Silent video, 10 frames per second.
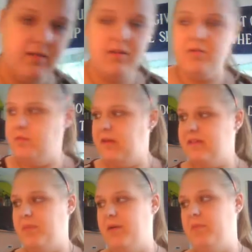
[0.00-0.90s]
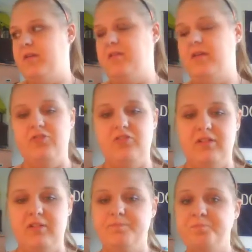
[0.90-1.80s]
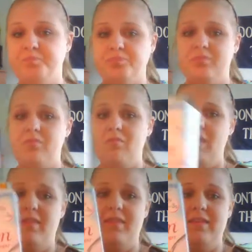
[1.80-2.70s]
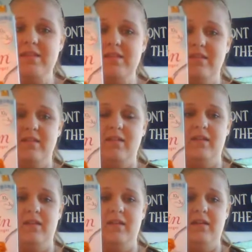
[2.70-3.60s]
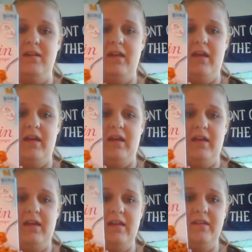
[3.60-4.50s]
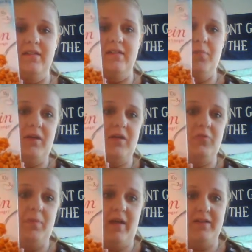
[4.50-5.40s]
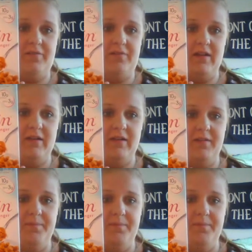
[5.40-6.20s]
you know, it's about moderation. This is my new best friend.